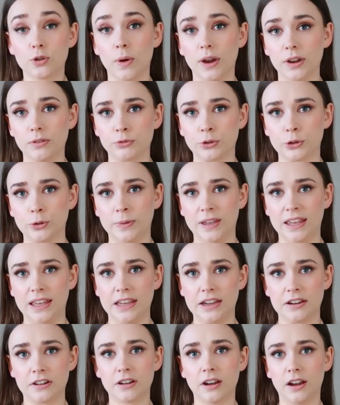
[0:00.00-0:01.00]
quite roomy
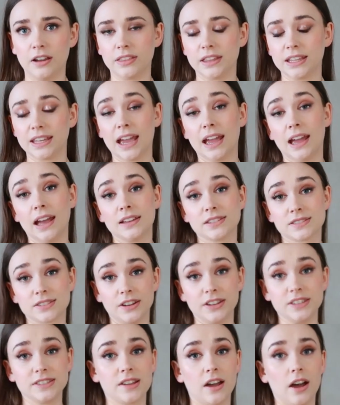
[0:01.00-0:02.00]
here. I think a
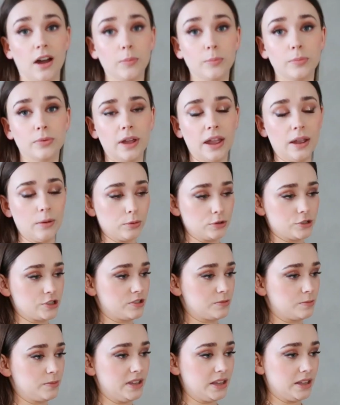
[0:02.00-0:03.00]
size up it would
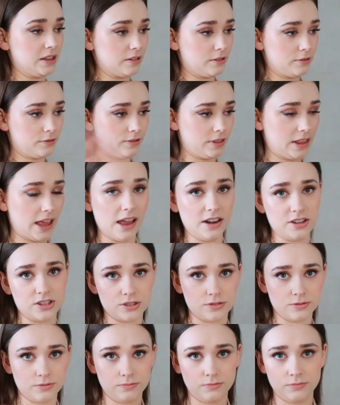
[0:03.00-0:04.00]
just be
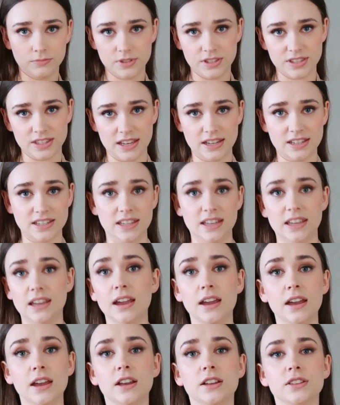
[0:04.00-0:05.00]
flash
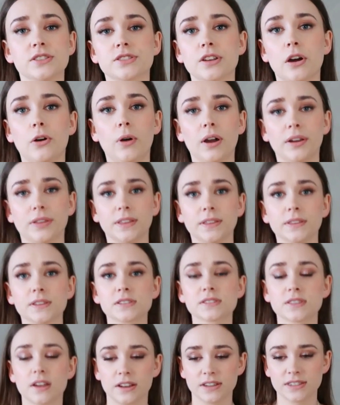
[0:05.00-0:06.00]
city, so I think the
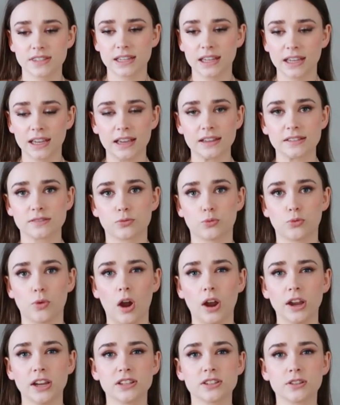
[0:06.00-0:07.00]
sizing is
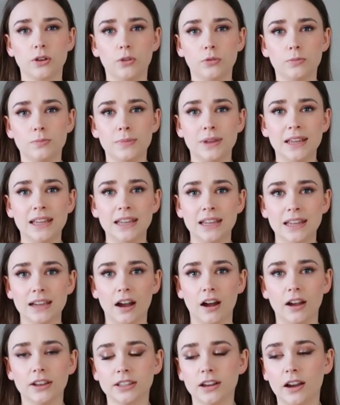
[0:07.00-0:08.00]
right on
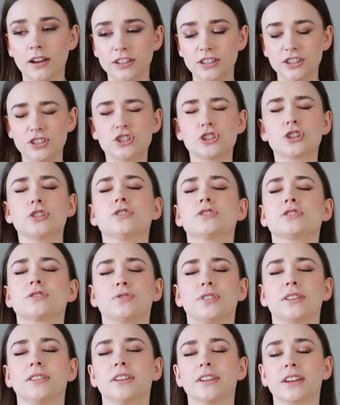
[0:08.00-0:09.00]
me. I just
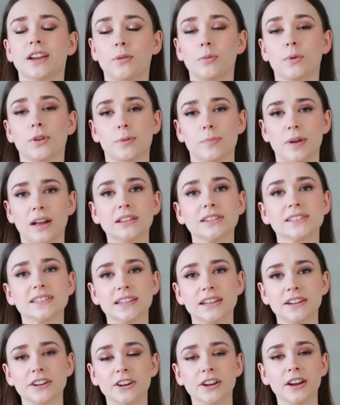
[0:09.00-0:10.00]
feel like I want a belt
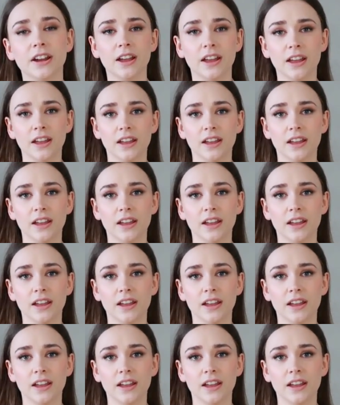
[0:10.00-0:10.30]
here.